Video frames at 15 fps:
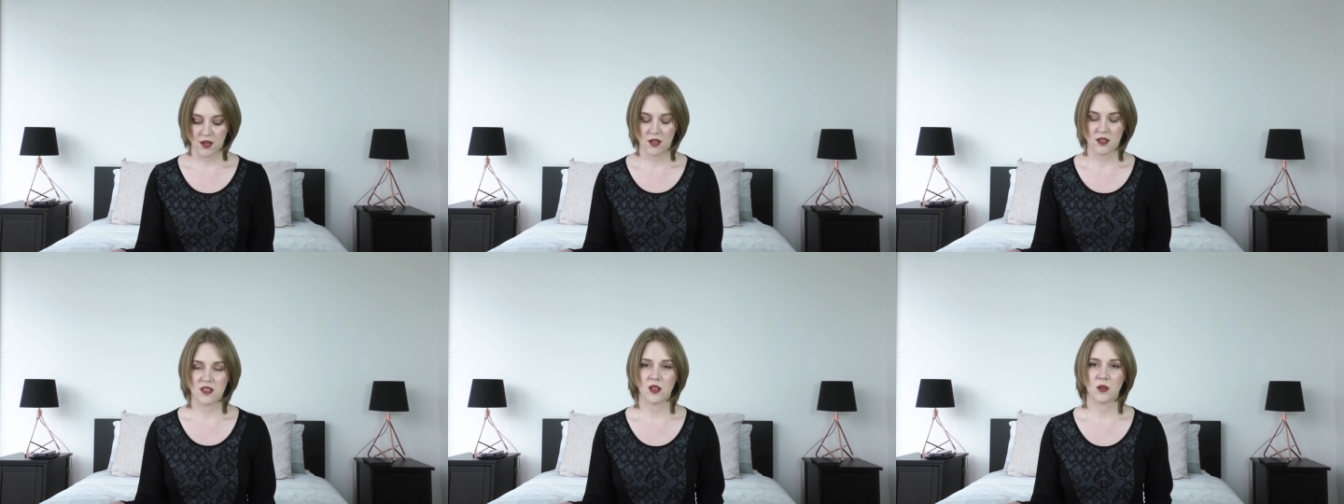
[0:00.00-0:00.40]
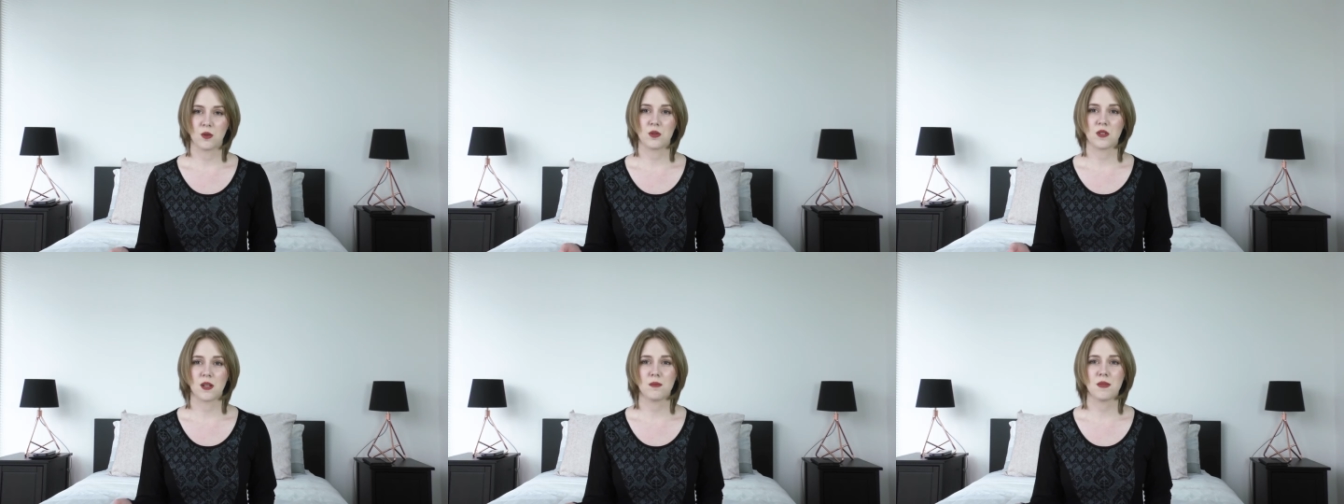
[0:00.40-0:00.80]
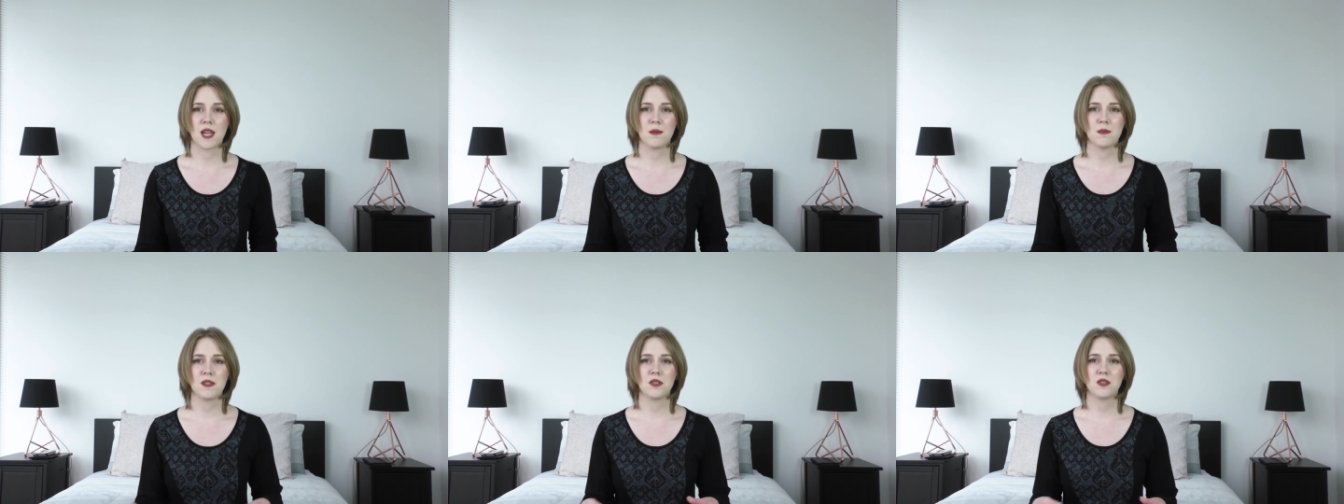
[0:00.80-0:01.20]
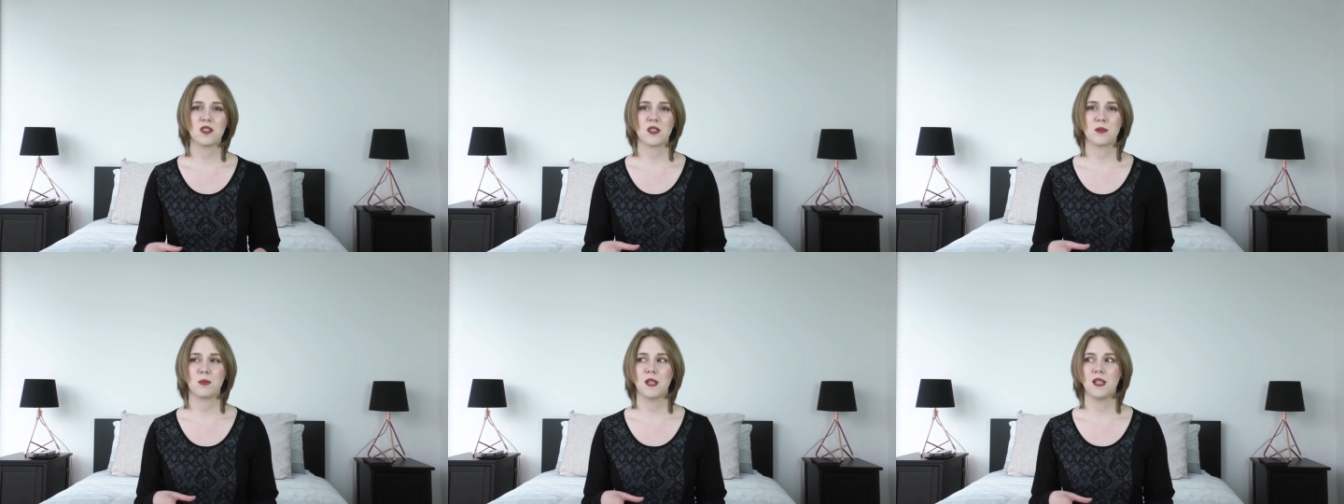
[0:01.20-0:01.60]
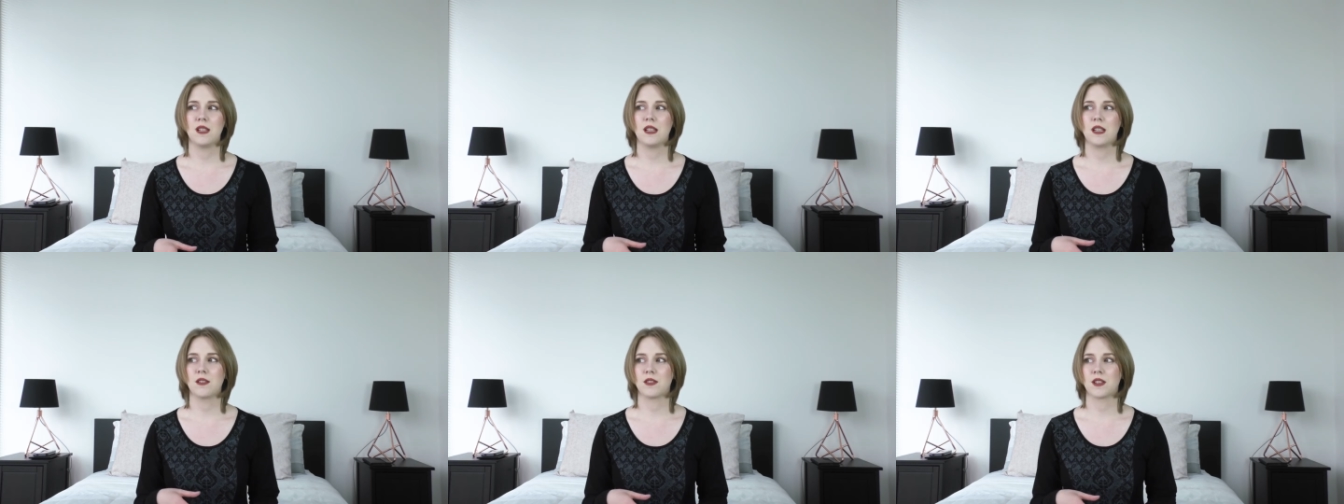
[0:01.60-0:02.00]
So sometimes you'll just be
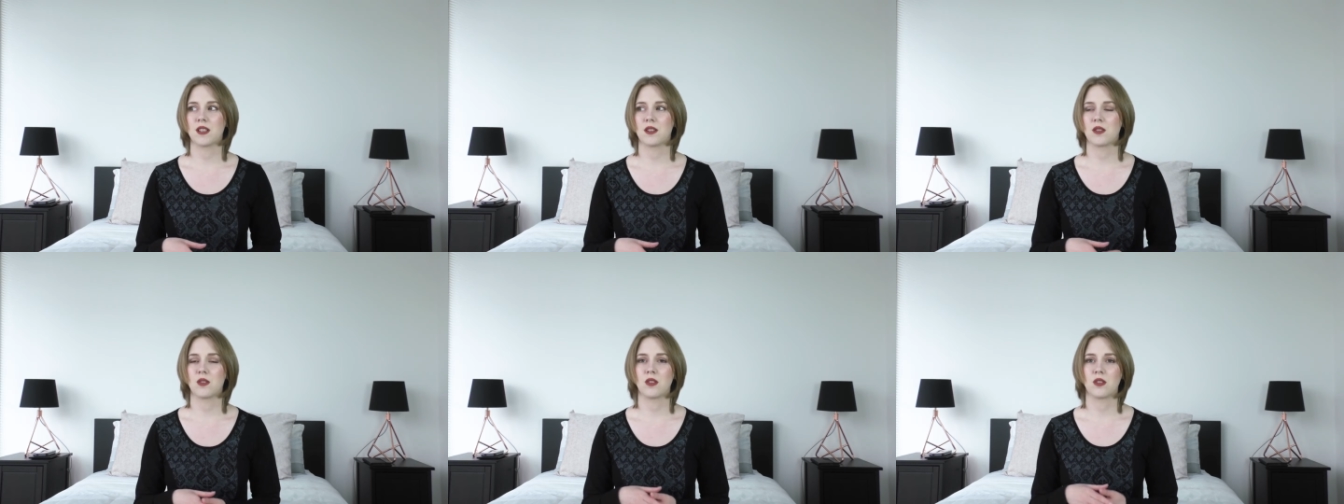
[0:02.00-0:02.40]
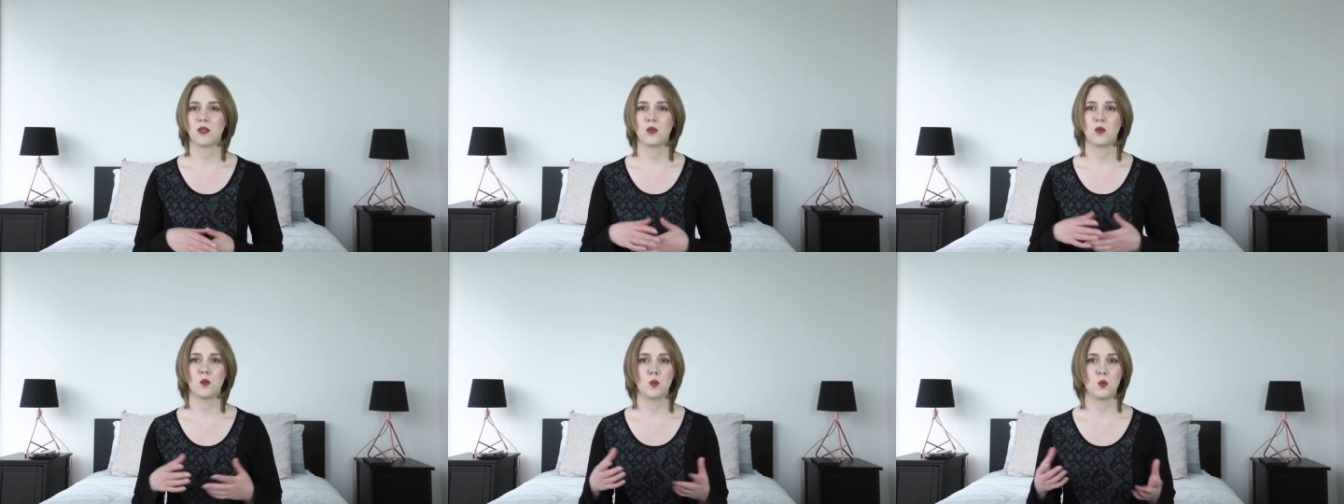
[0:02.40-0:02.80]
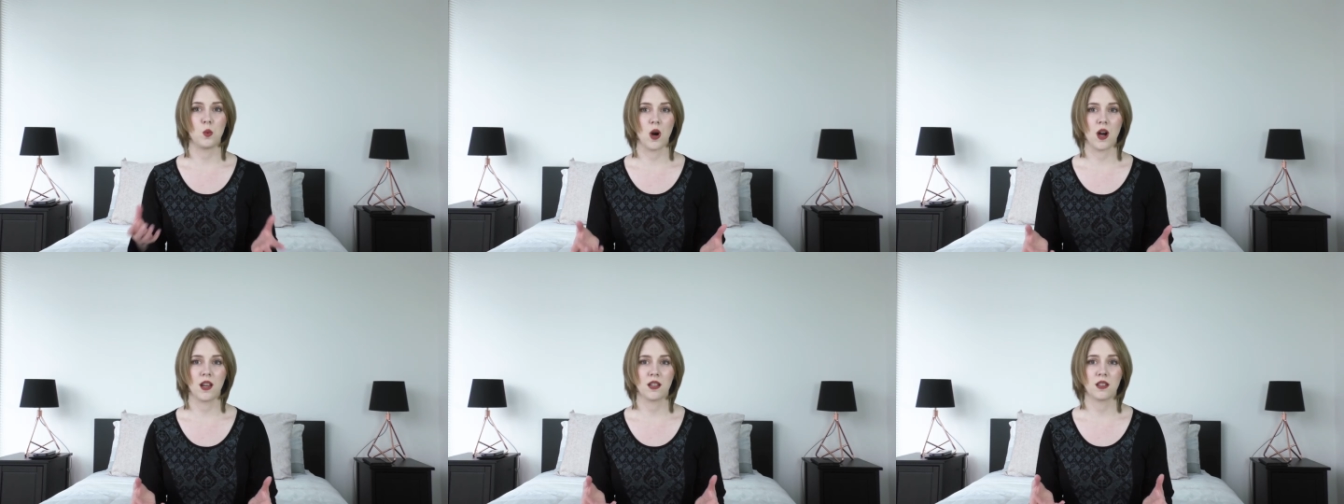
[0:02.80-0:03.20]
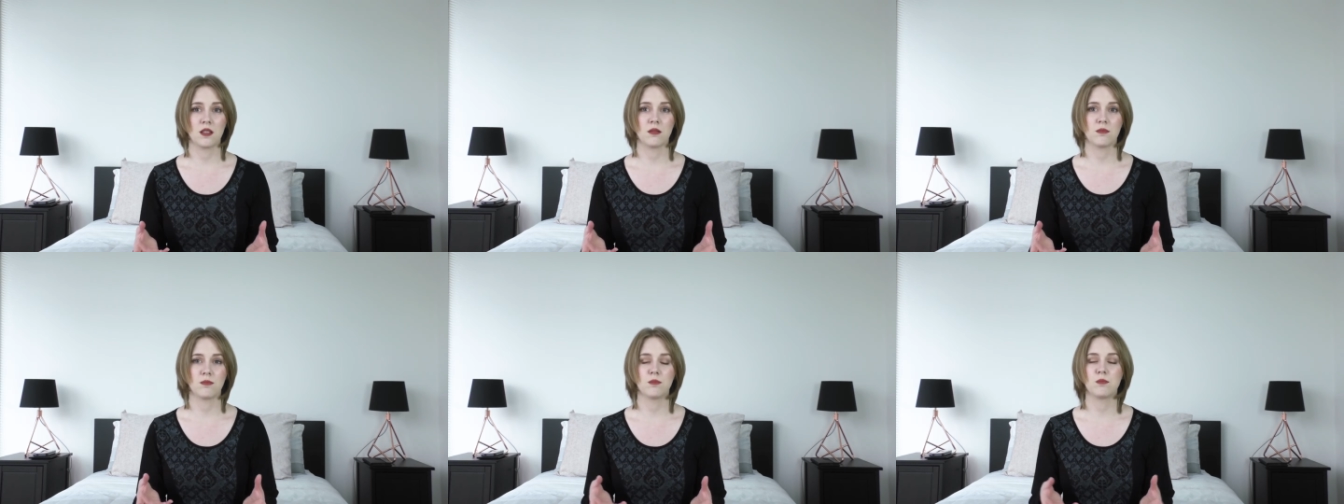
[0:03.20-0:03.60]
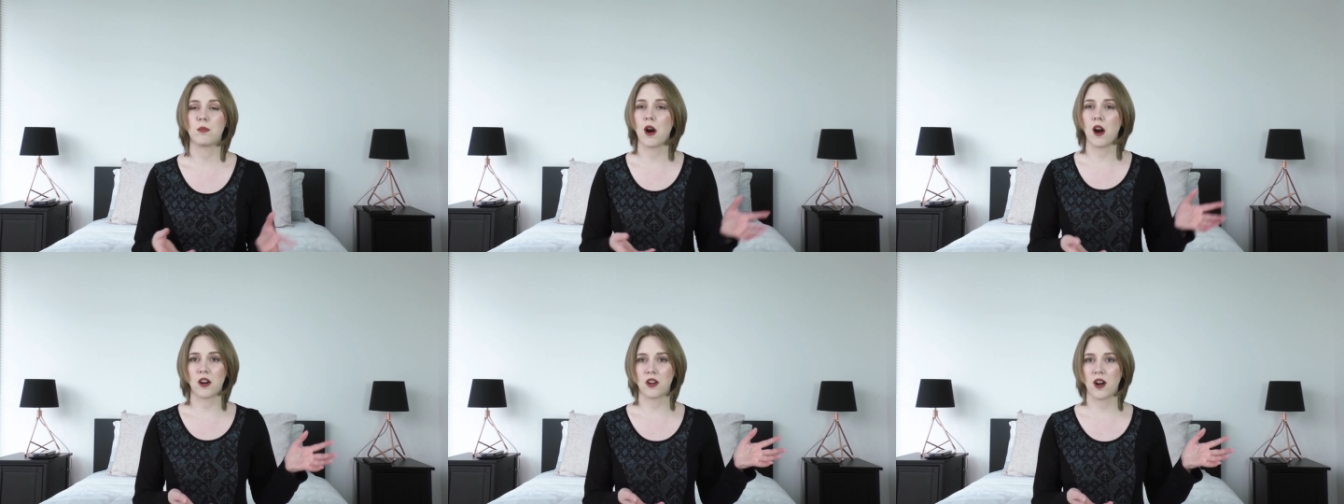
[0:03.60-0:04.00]
given one
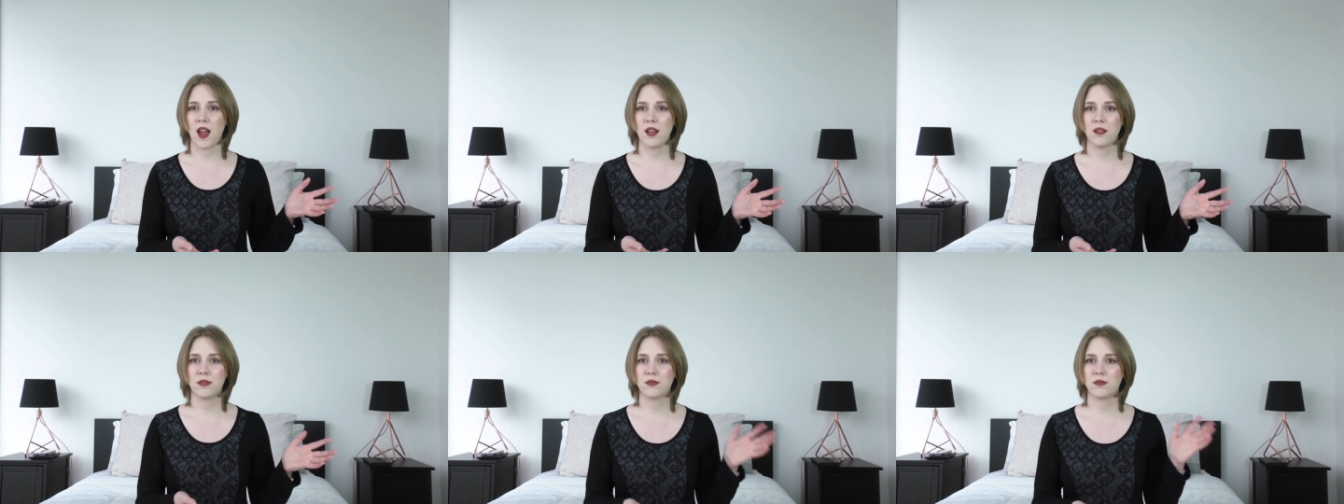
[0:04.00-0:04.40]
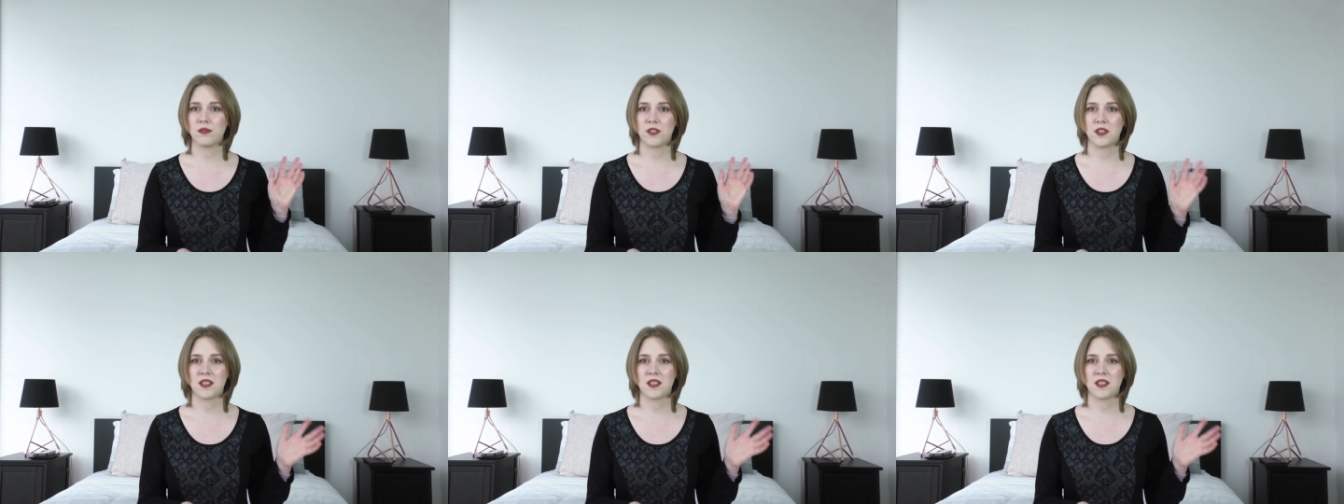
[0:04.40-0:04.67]
bar graph, for